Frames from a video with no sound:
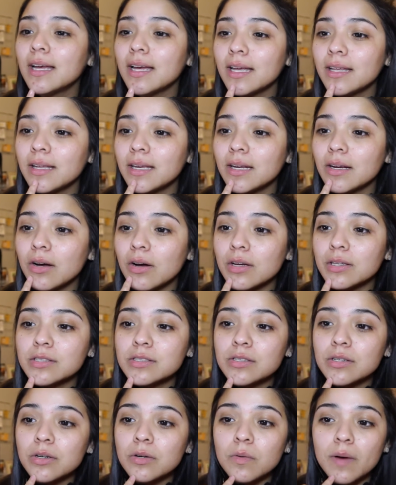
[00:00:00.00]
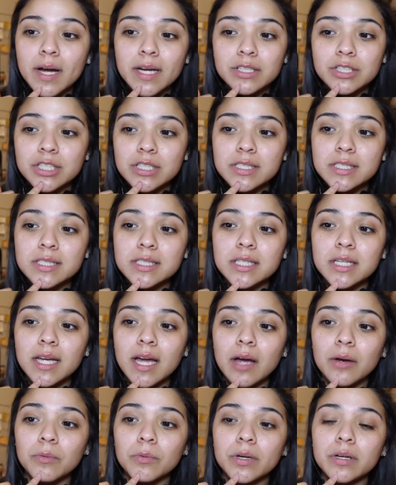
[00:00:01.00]
And then also I just
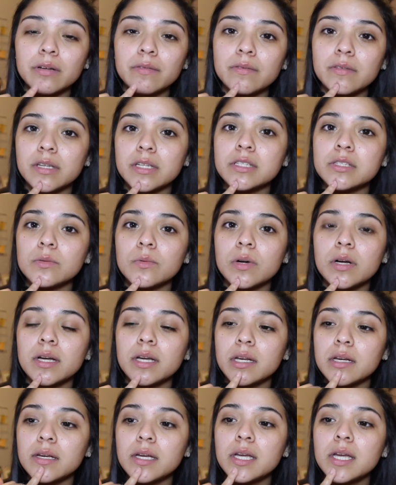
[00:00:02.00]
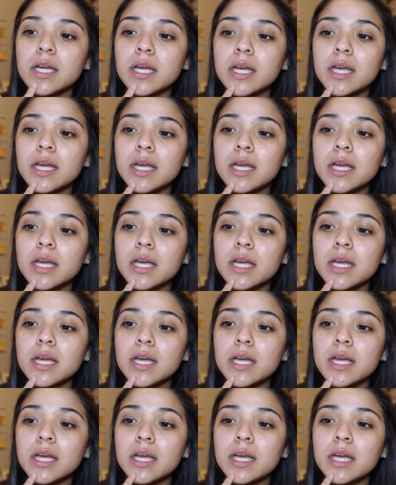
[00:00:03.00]
got rid of this one